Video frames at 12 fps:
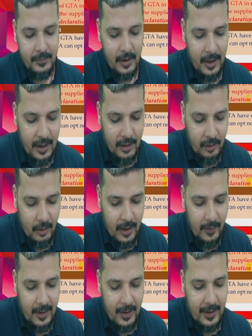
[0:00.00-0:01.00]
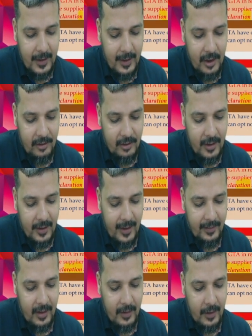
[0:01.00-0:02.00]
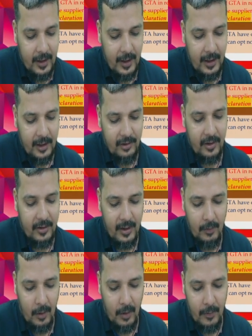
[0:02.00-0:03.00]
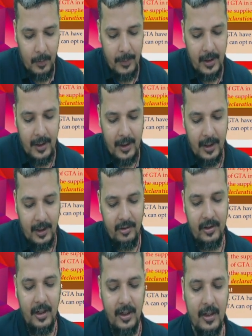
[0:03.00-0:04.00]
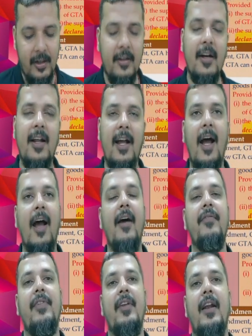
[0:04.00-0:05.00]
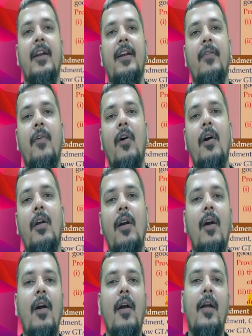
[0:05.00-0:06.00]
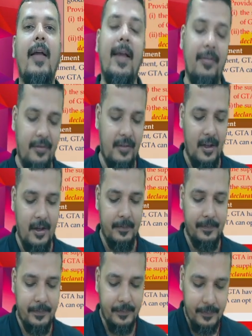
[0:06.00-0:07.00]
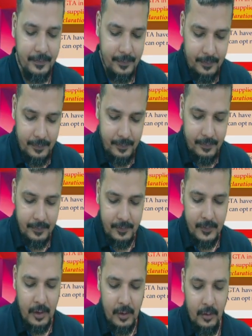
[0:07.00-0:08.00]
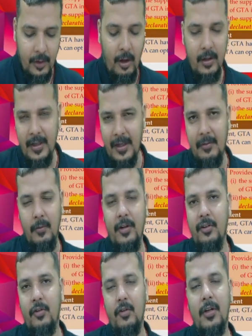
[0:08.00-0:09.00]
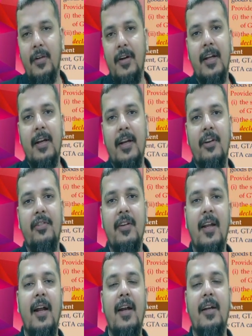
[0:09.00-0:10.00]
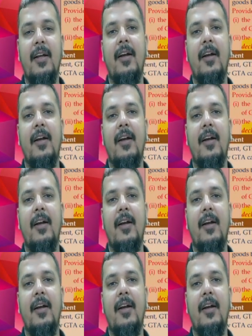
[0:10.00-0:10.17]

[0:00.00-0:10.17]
it should give a declaration as given in Annex 3. What would be that Annex 3 content? That I have selected for FCM. So on the invoice it should give a declaration that